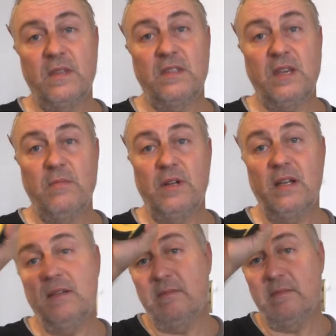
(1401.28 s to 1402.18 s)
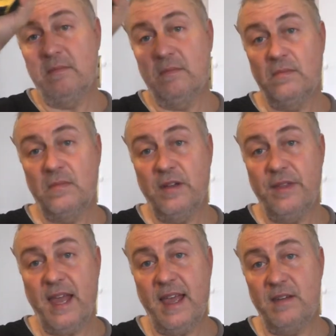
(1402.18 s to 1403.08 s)
timber at
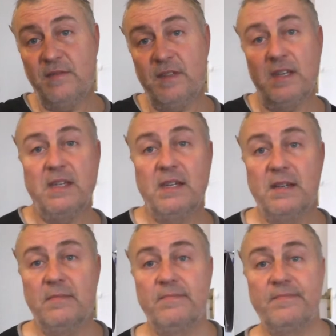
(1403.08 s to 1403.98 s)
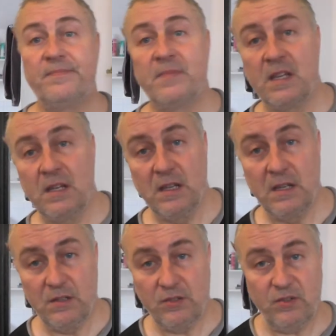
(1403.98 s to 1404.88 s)
the head of the
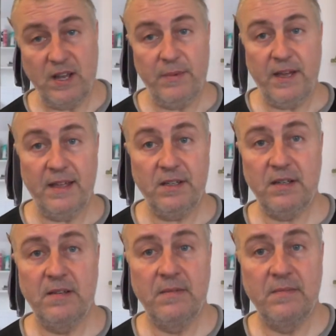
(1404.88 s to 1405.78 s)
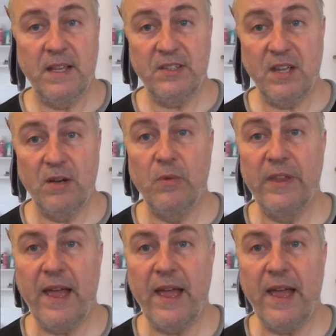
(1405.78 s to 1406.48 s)
trap hatch. Let's get on with